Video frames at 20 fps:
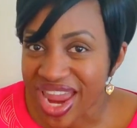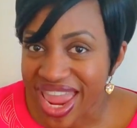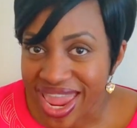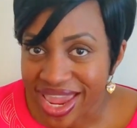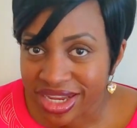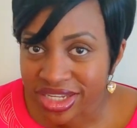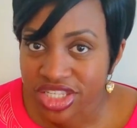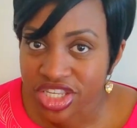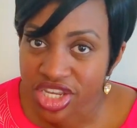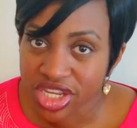
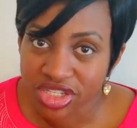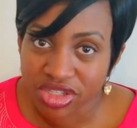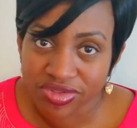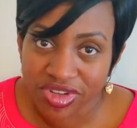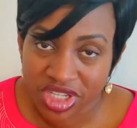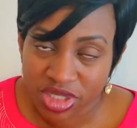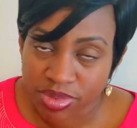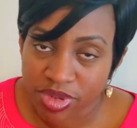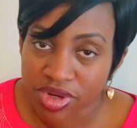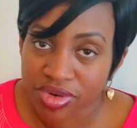X years of
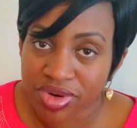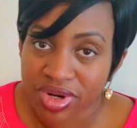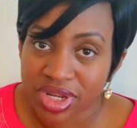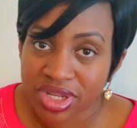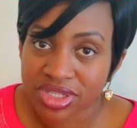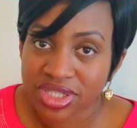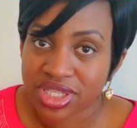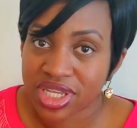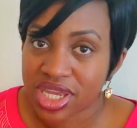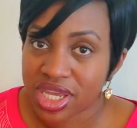
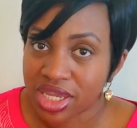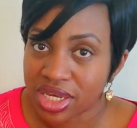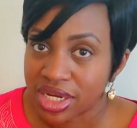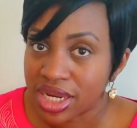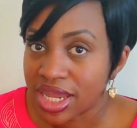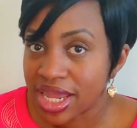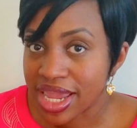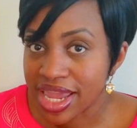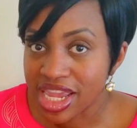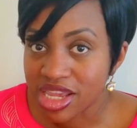experience in
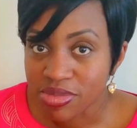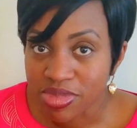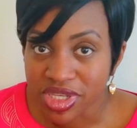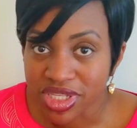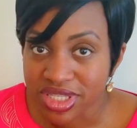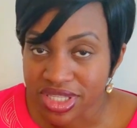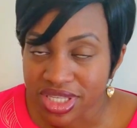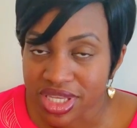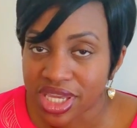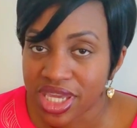
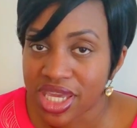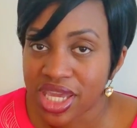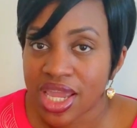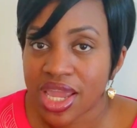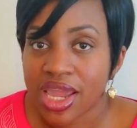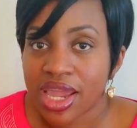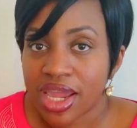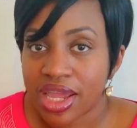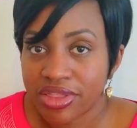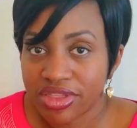ABC,
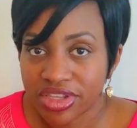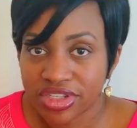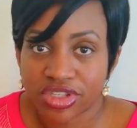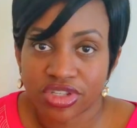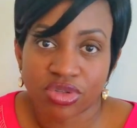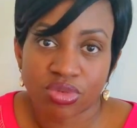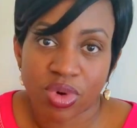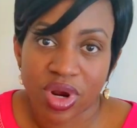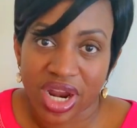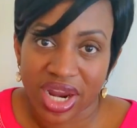and this
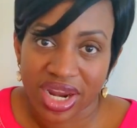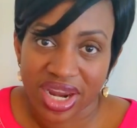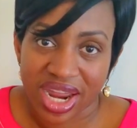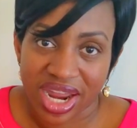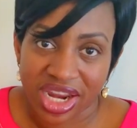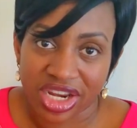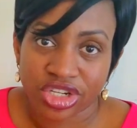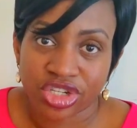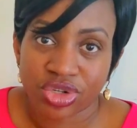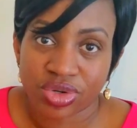is why
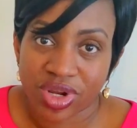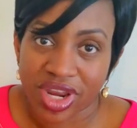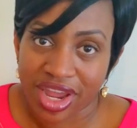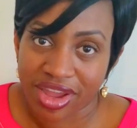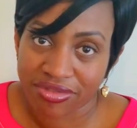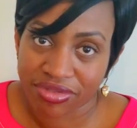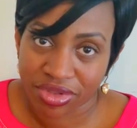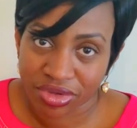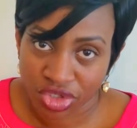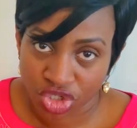I should
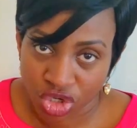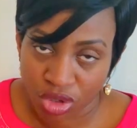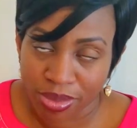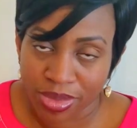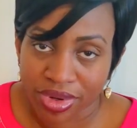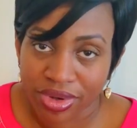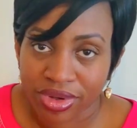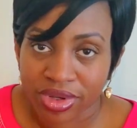have the job.